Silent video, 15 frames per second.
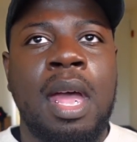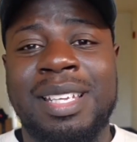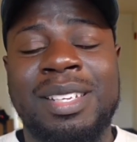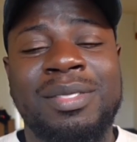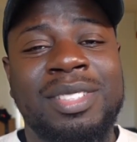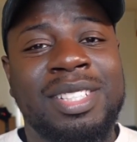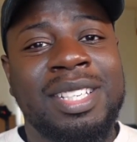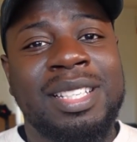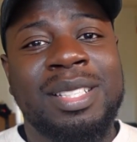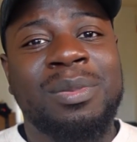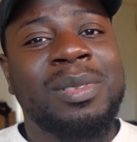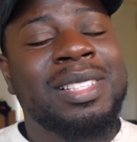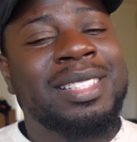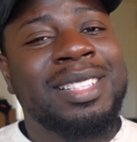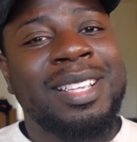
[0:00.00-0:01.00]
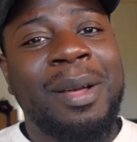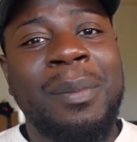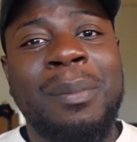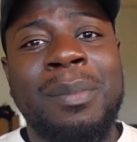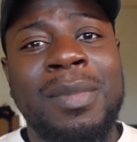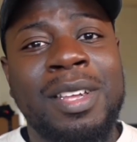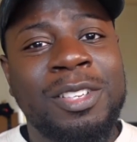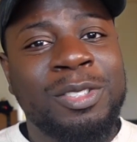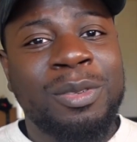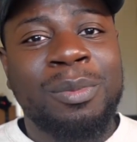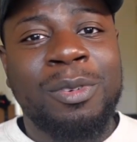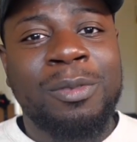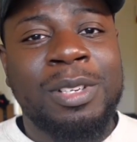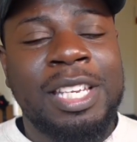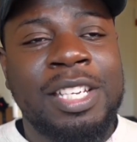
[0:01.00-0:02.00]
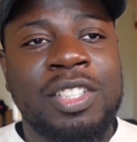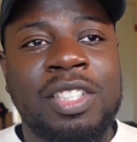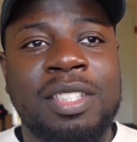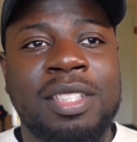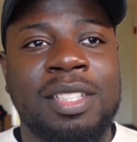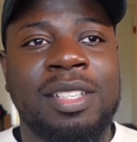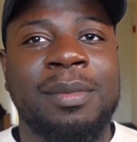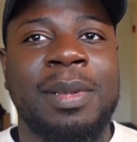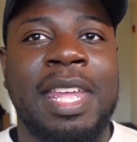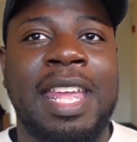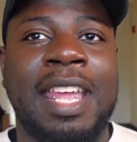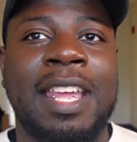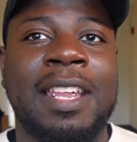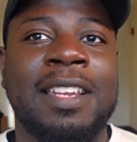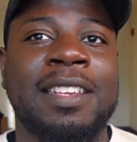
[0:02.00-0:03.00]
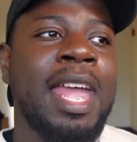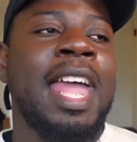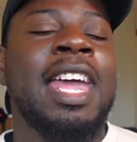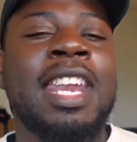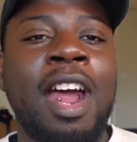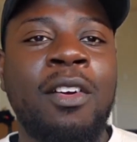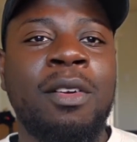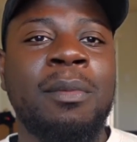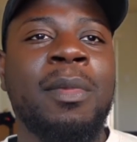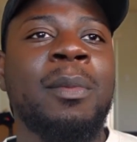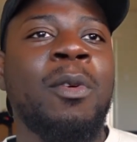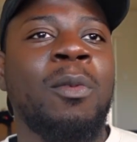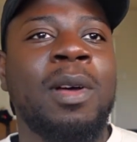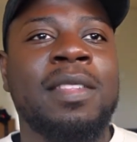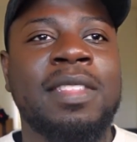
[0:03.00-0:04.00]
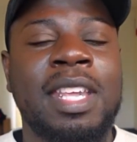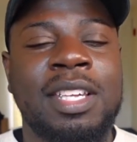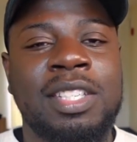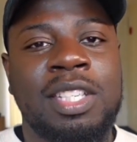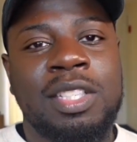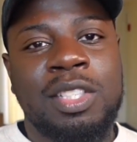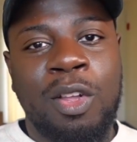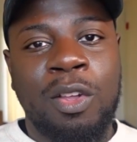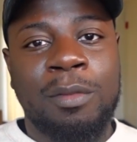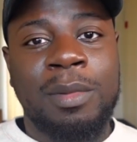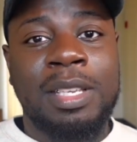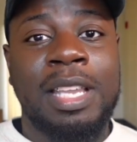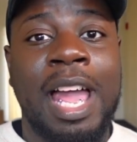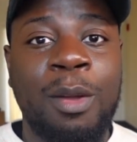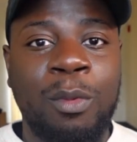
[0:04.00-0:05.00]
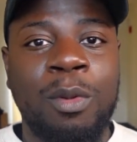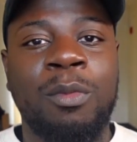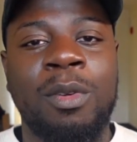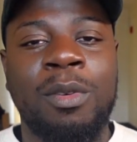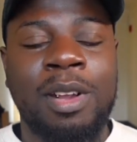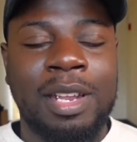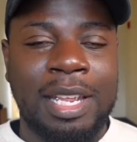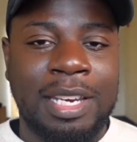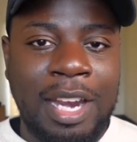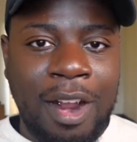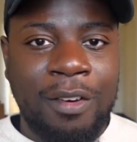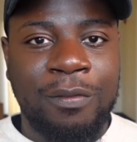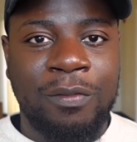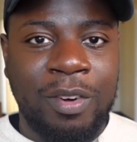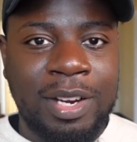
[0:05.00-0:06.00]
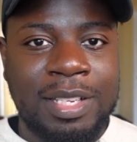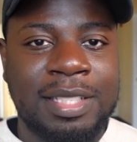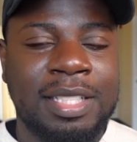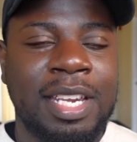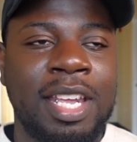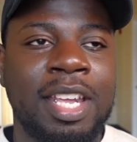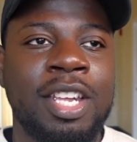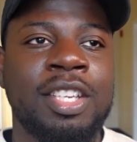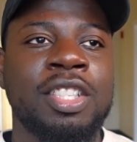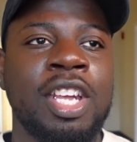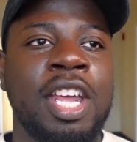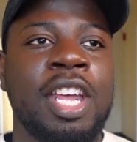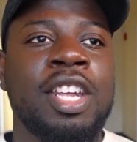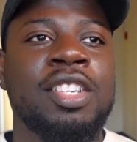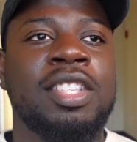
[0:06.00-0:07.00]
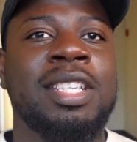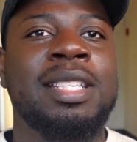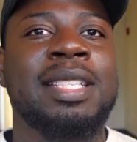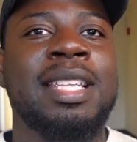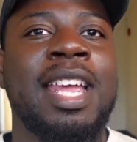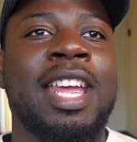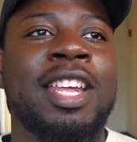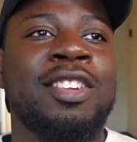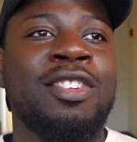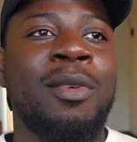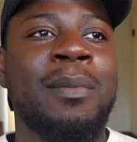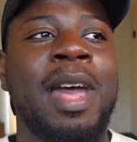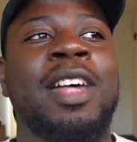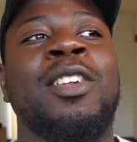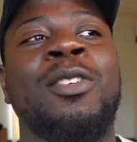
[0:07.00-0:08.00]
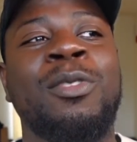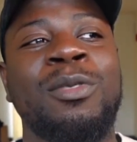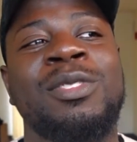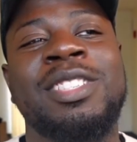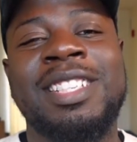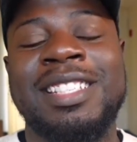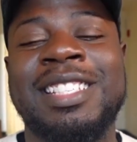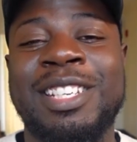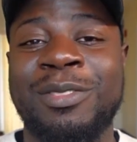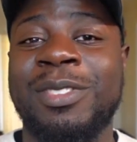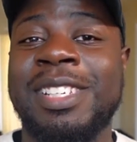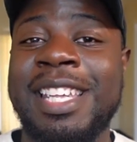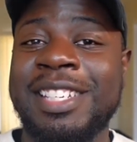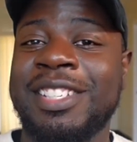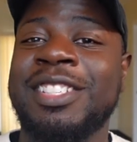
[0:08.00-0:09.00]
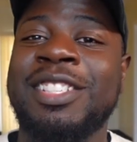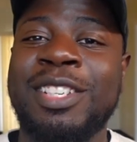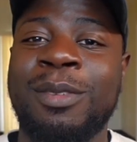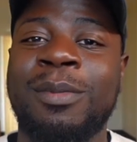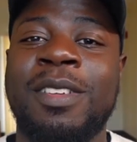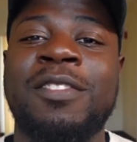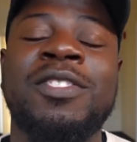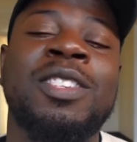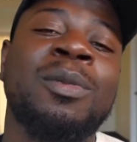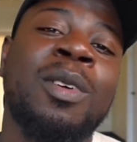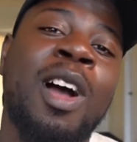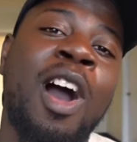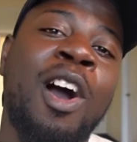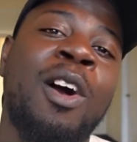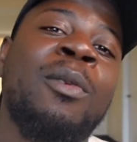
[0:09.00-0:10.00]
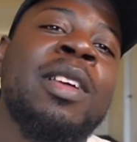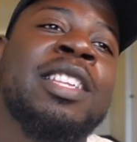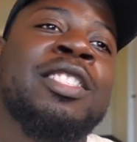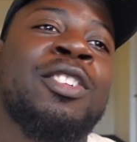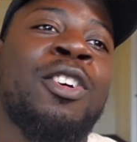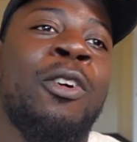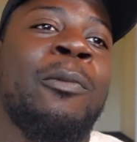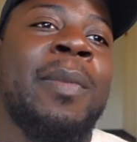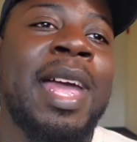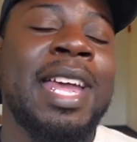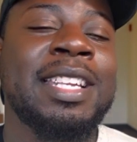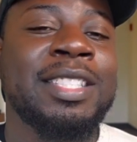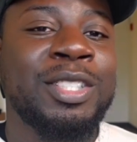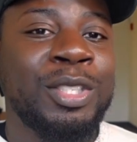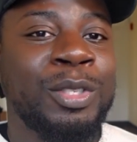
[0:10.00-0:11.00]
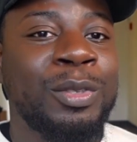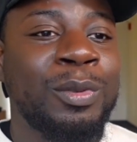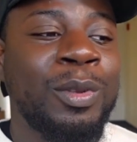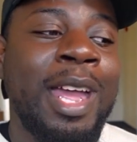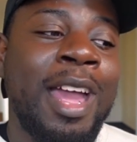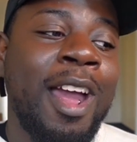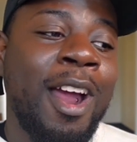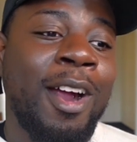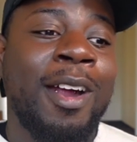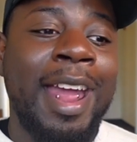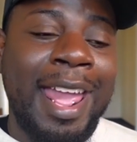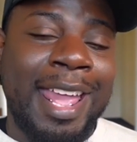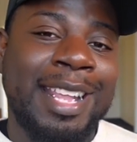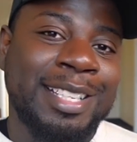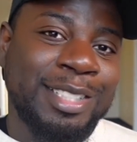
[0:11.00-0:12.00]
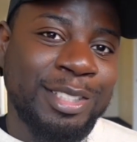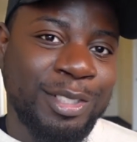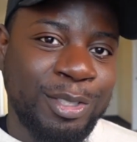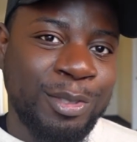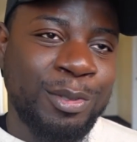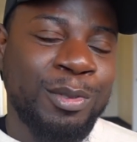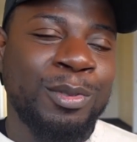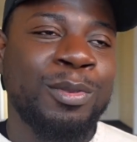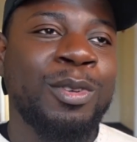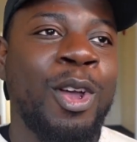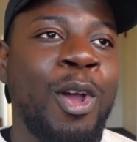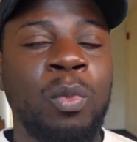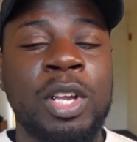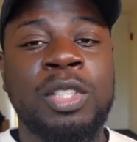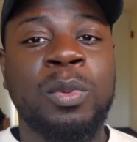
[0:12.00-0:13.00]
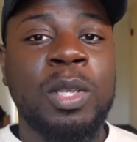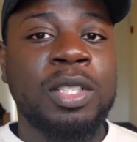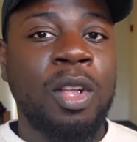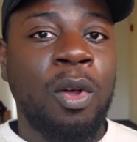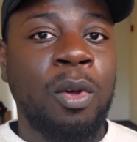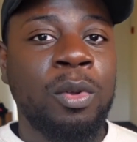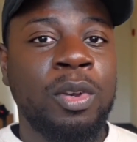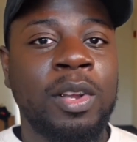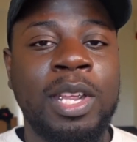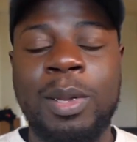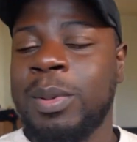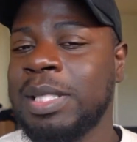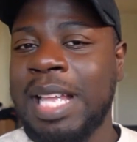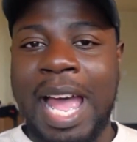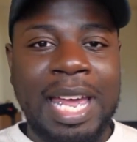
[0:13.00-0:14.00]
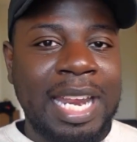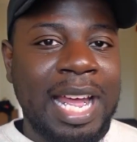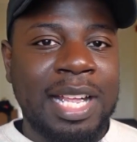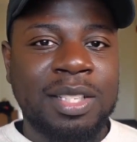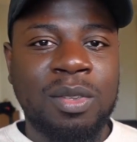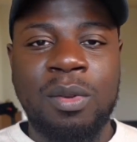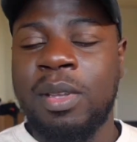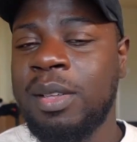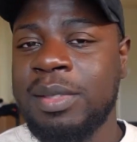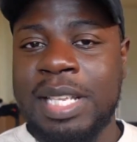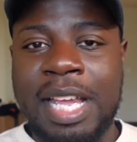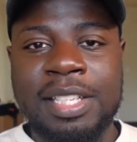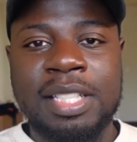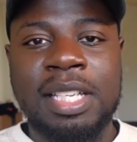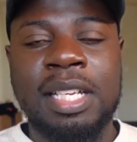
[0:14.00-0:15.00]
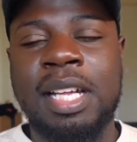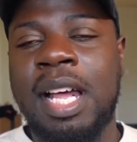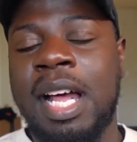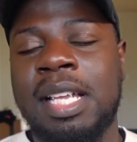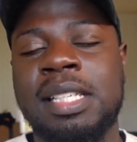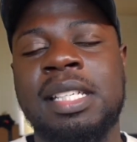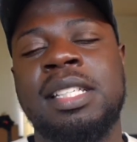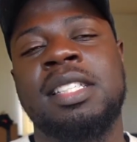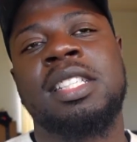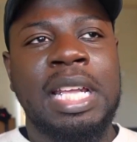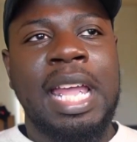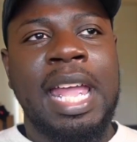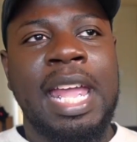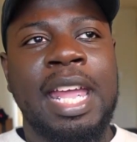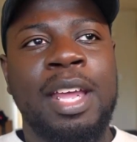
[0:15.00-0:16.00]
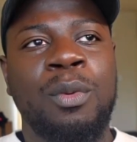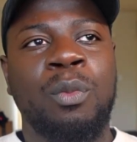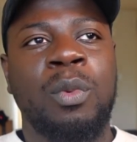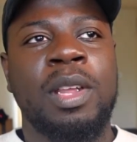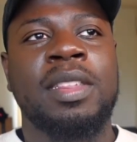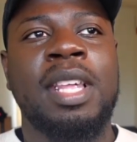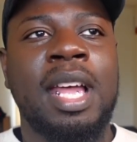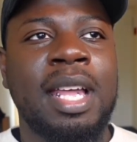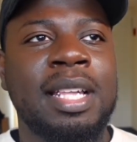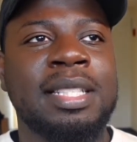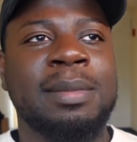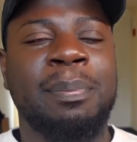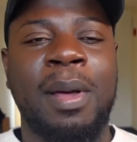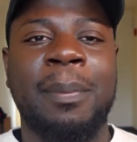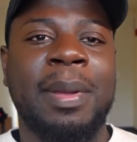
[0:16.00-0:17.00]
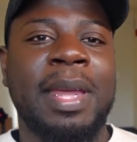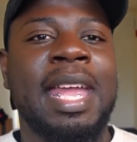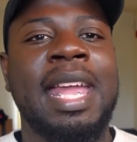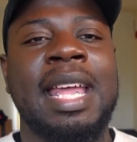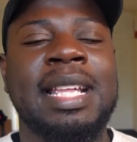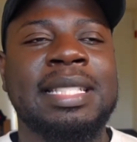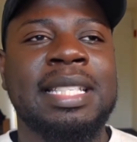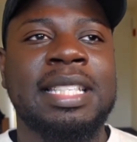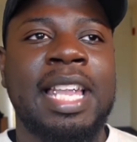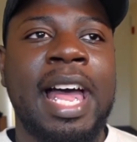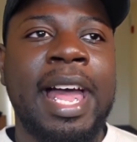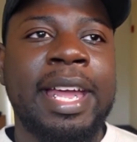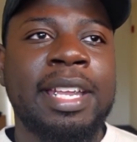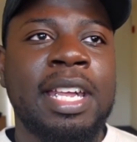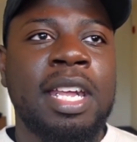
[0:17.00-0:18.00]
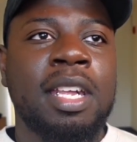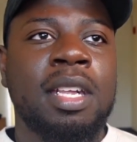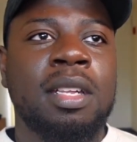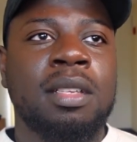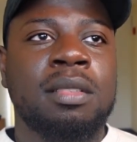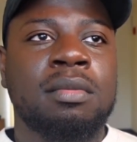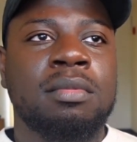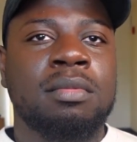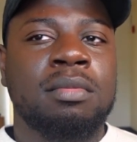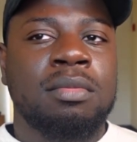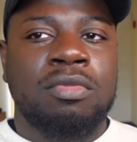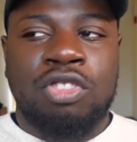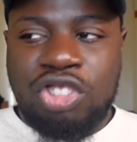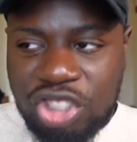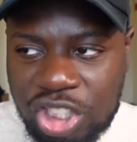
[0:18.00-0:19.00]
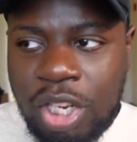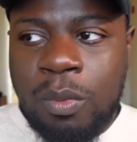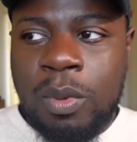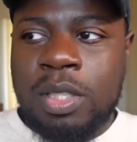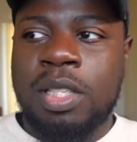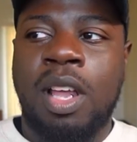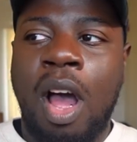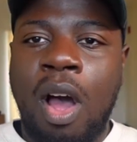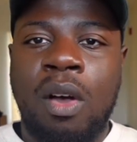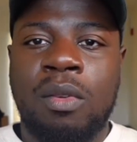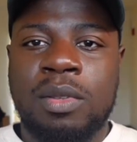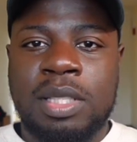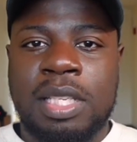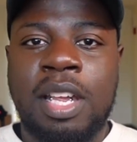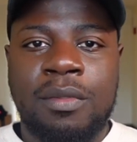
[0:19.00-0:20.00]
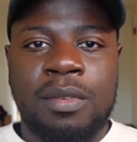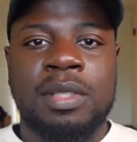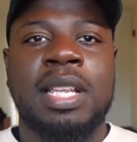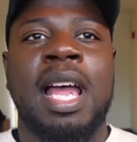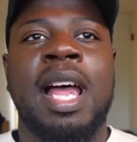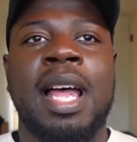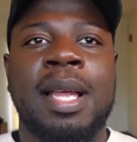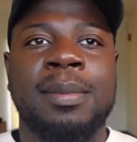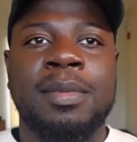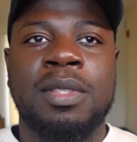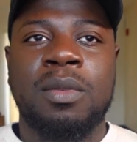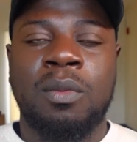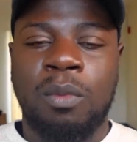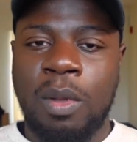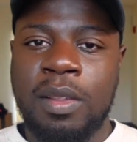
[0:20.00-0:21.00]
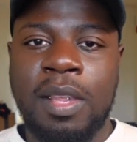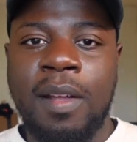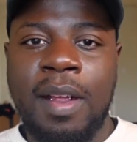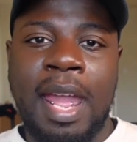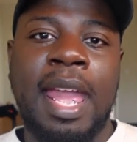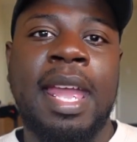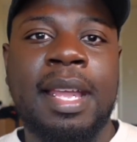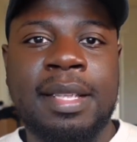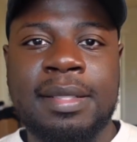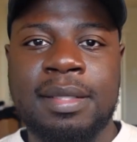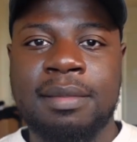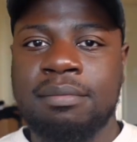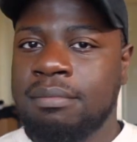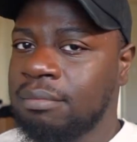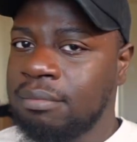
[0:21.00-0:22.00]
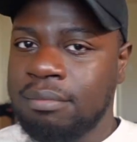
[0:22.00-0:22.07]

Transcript: It just was a miserable relationship. And, and I remember one thing she told me, like when we were in our friend stage, she said, no matter who she's in a relationship with, she will always go back to her ex dude, which was older. He was out of high school. He was actually in college. And with us bumping heads a lot, she was caught several times with her ex.